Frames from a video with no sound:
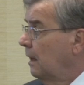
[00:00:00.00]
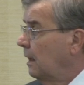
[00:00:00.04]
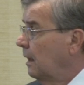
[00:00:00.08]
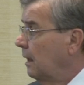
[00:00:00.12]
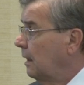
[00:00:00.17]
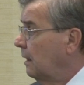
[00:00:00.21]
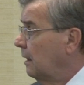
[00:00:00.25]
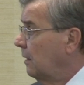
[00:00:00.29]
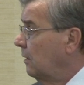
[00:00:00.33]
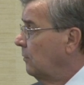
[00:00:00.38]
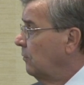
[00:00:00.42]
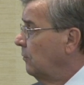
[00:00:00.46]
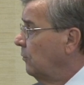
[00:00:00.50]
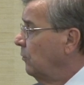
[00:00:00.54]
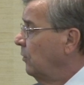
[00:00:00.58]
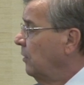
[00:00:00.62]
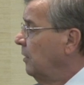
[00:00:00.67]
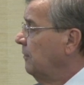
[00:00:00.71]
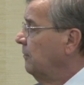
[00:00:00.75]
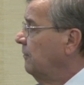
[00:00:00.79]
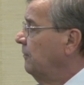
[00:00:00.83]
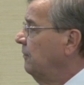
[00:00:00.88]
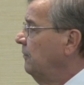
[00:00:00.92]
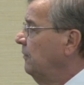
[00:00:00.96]
Uh,
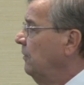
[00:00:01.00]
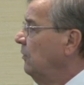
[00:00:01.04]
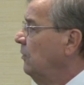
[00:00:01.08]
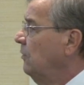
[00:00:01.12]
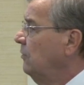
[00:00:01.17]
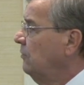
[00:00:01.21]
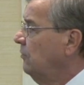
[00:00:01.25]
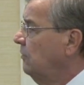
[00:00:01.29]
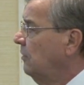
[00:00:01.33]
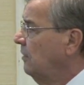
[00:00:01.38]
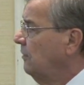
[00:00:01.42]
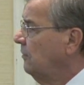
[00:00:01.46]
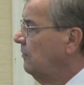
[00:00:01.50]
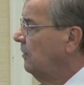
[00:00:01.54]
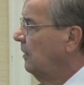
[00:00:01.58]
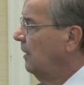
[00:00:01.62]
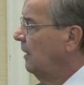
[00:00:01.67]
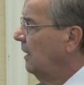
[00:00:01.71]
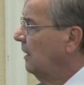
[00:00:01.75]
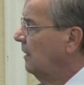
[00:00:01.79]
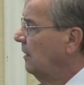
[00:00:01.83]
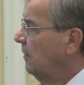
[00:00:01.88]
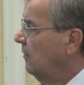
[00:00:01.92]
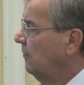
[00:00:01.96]
we've used these
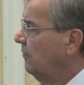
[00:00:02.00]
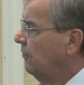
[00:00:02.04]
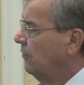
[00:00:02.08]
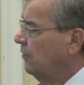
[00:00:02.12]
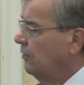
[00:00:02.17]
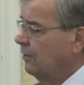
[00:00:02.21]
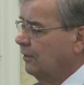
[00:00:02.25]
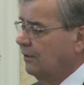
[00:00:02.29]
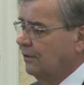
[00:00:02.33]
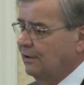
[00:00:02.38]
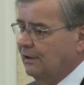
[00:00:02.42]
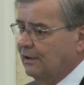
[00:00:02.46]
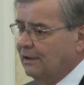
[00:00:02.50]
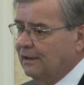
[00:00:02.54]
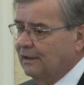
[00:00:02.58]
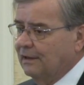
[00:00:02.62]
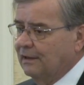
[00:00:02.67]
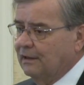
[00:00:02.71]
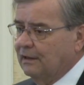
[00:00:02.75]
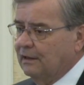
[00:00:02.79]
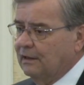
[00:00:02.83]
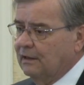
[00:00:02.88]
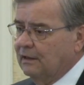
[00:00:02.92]
data for a,